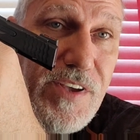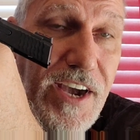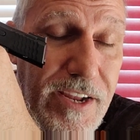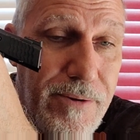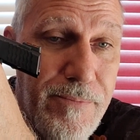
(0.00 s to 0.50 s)

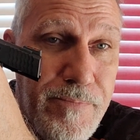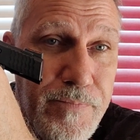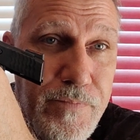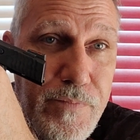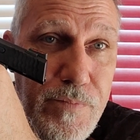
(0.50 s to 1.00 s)
hot
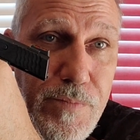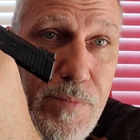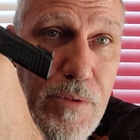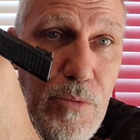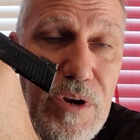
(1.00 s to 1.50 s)

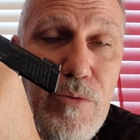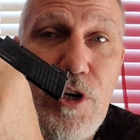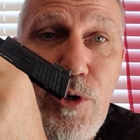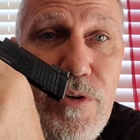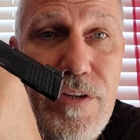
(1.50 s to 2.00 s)
when I was
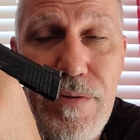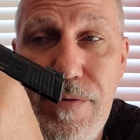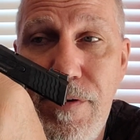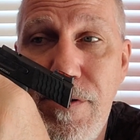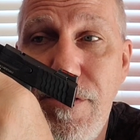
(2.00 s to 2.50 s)
shooting it,
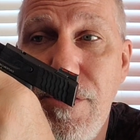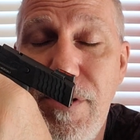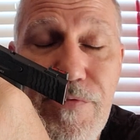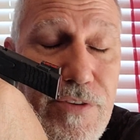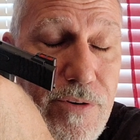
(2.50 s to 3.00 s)
you know,
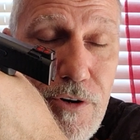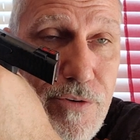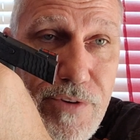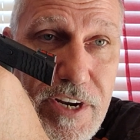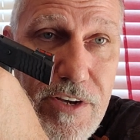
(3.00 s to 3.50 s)
after 100
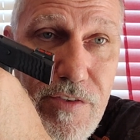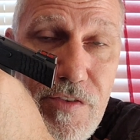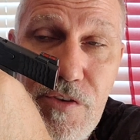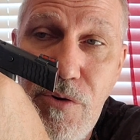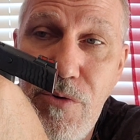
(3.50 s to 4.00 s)
rounds or
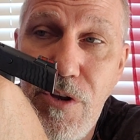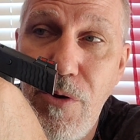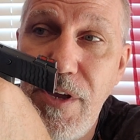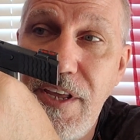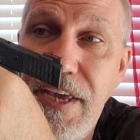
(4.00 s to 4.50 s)
so, you know,
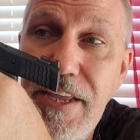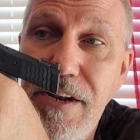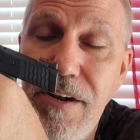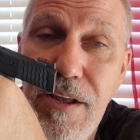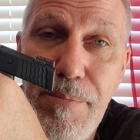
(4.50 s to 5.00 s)
it
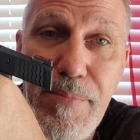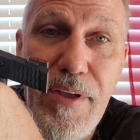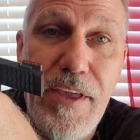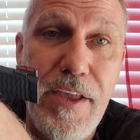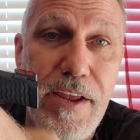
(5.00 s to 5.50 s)
heated it up
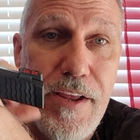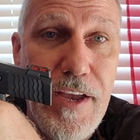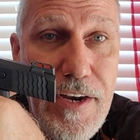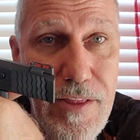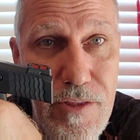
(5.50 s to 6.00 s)
and
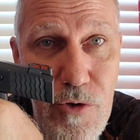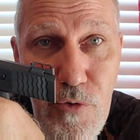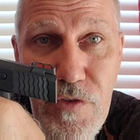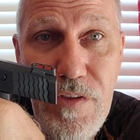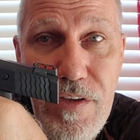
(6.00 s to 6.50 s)
kind of
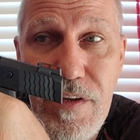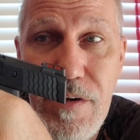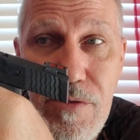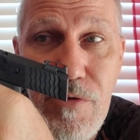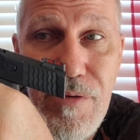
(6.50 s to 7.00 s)
loosened it a
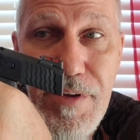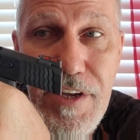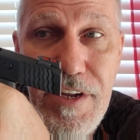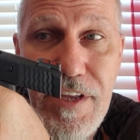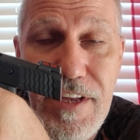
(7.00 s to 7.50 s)
little
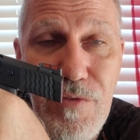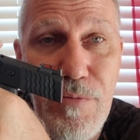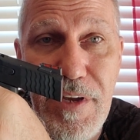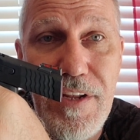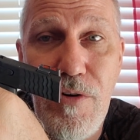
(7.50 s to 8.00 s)
bit, and that's what
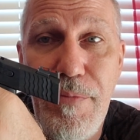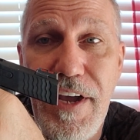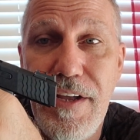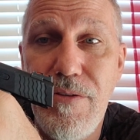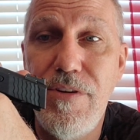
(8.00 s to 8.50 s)
made it go
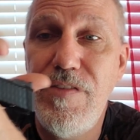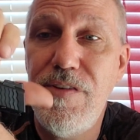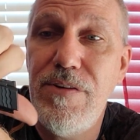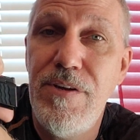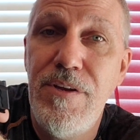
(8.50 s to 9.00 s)
back a little
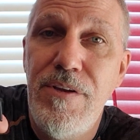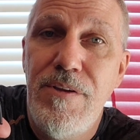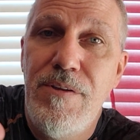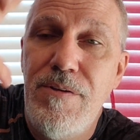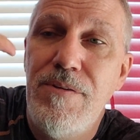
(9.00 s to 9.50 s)
easier.
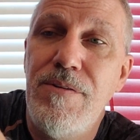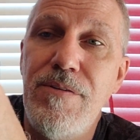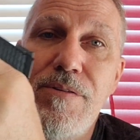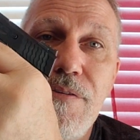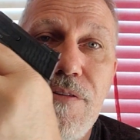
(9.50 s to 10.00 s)

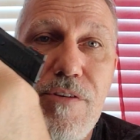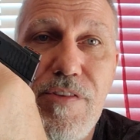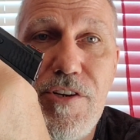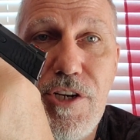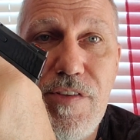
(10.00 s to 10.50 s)

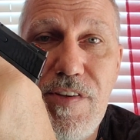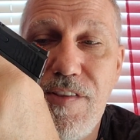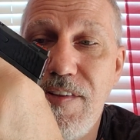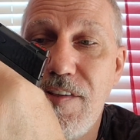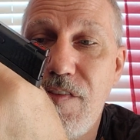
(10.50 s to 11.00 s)
Because as you can see,
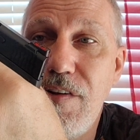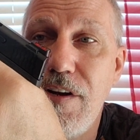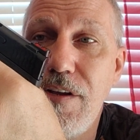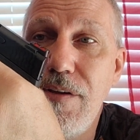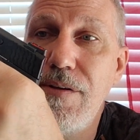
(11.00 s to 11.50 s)
it's not stuck.